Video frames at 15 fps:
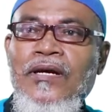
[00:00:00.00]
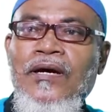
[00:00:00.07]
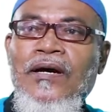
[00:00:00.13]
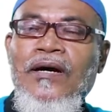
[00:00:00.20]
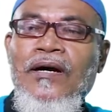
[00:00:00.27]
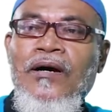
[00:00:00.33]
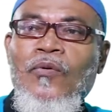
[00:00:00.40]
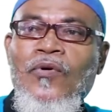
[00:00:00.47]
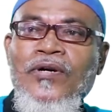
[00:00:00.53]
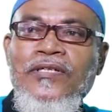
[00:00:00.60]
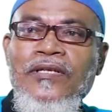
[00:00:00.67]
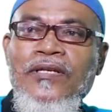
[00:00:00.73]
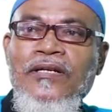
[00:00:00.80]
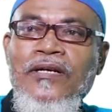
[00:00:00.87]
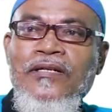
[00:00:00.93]
what
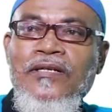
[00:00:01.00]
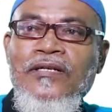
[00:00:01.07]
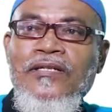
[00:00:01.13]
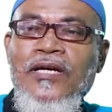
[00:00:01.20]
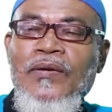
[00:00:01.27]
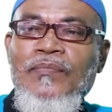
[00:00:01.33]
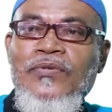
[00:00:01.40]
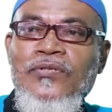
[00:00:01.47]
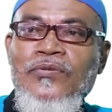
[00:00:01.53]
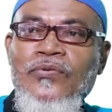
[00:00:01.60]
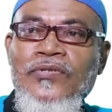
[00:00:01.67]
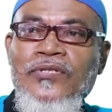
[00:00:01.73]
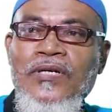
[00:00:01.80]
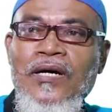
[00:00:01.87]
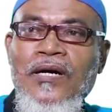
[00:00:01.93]
are the data types
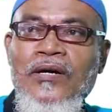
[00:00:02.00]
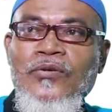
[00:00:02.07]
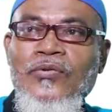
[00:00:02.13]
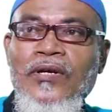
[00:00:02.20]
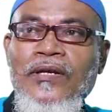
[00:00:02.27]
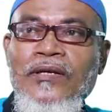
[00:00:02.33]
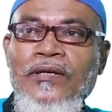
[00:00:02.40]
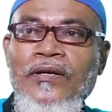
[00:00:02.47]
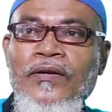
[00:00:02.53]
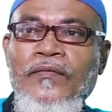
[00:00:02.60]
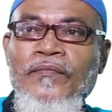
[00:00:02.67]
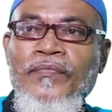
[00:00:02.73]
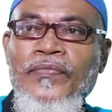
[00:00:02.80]
which are actually